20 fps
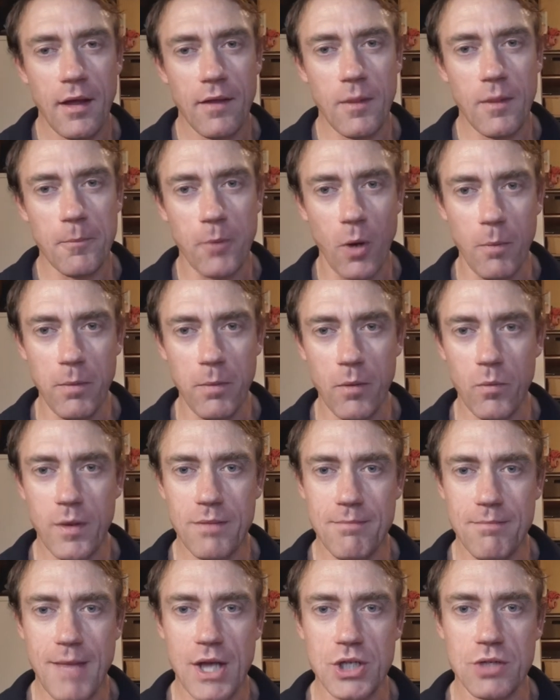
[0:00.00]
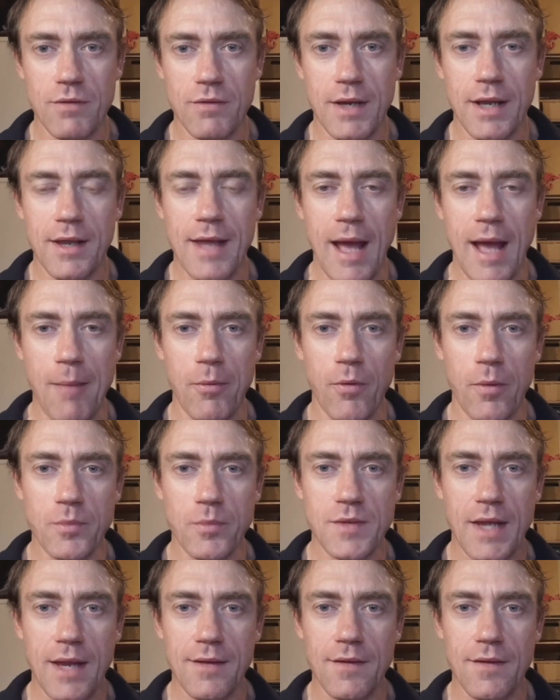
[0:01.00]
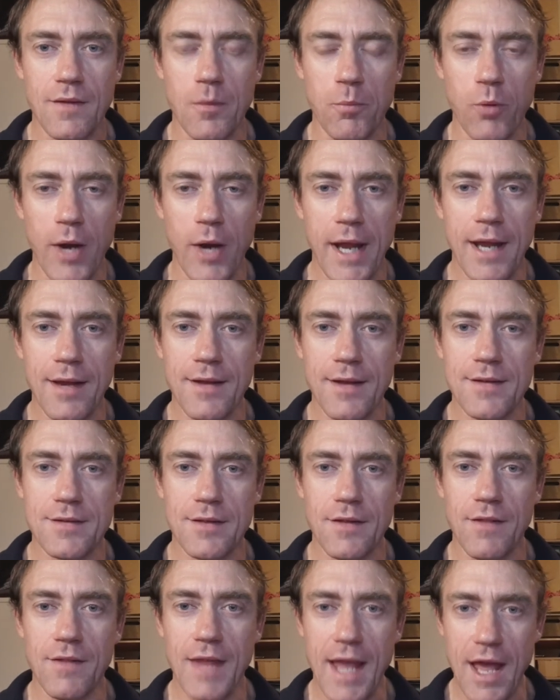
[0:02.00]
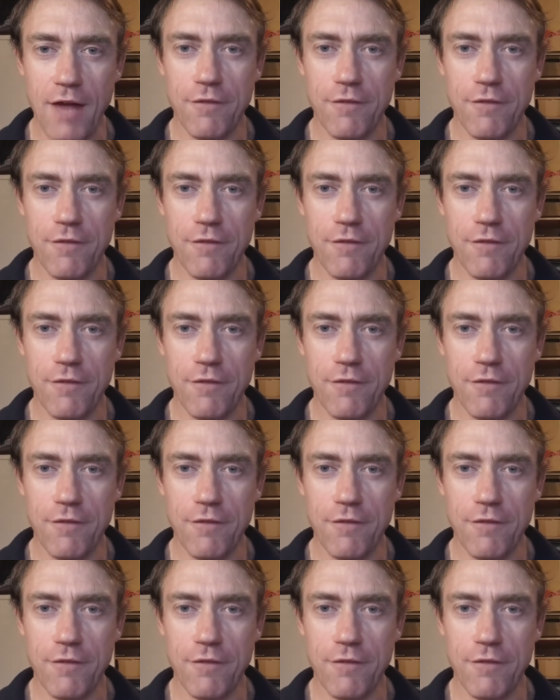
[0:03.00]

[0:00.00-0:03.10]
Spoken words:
The problem with measuring GABA uptake to the brain is that the